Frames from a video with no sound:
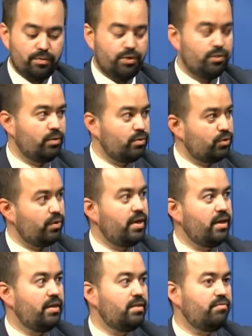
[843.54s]
were doing was
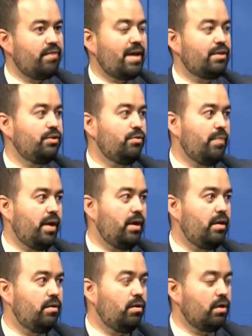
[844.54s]
creating a de facto
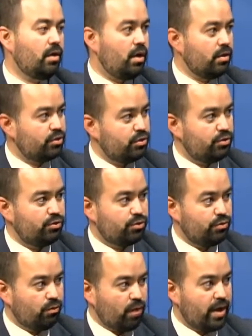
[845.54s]
ban on a
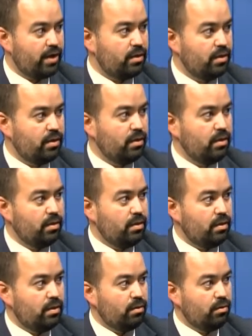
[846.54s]
constitutional right.
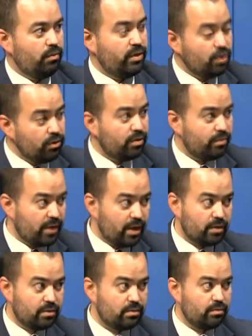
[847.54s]
We told them that.
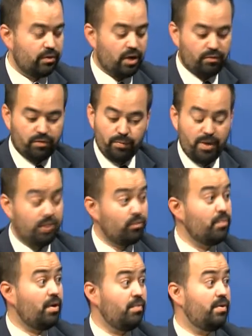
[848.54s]
We offered
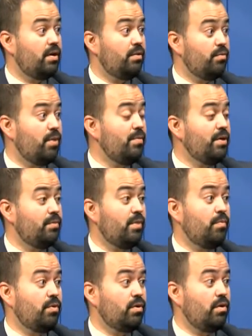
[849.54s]
a Republican
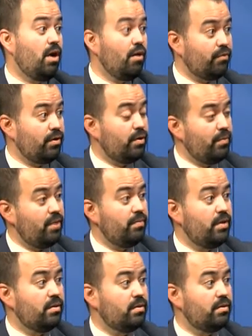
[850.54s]
member offered an
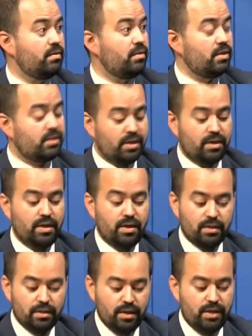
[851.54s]
amendment that said,
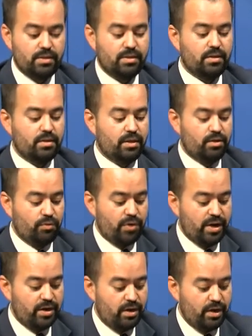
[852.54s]
let's
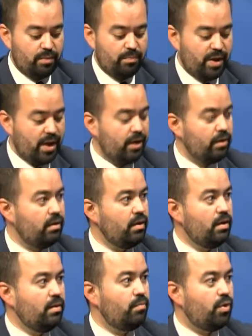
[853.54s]
create a ban,
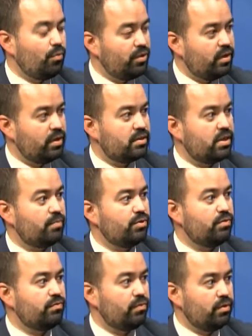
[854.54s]
but with an
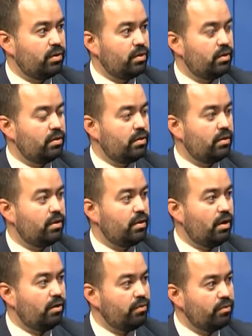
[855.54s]
exception for the
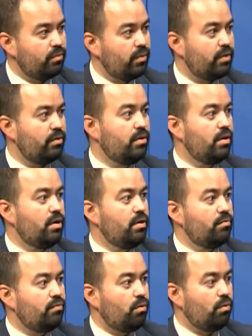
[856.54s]
health of the mother,
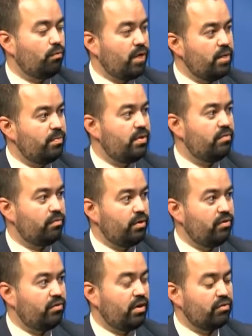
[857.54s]
for rape and for
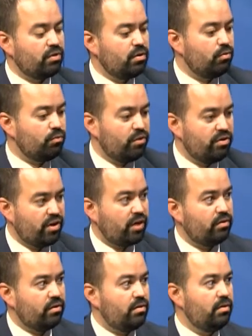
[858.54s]
incest.
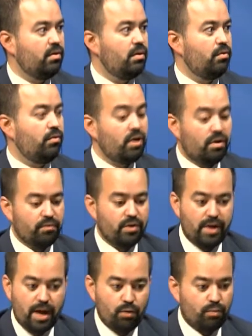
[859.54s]
Rejected. We offered
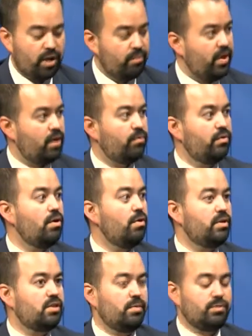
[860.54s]
an outright ban with no
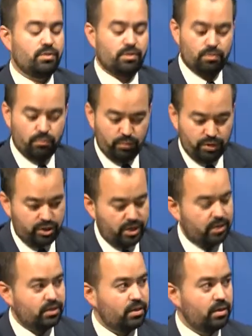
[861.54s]
exceptions.
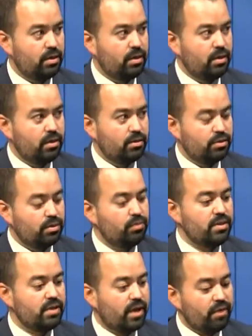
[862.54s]
Rejected. So there
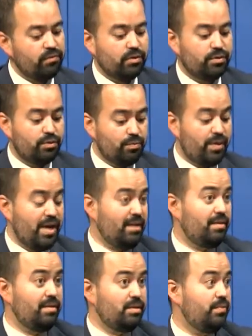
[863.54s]
was an effort to make
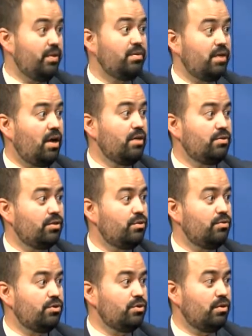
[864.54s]
this bill
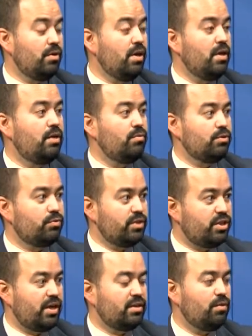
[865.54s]
constitutional. It was
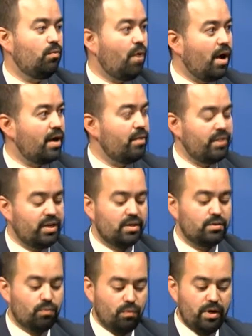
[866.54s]
rejected. Why?
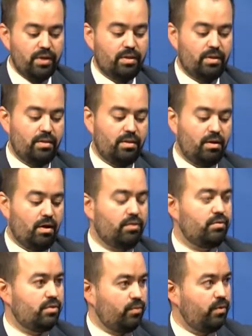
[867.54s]
Because what the
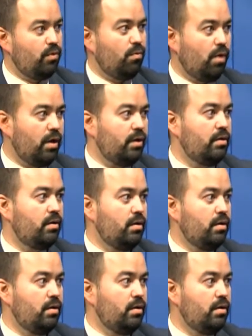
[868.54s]
authors of the bill wanted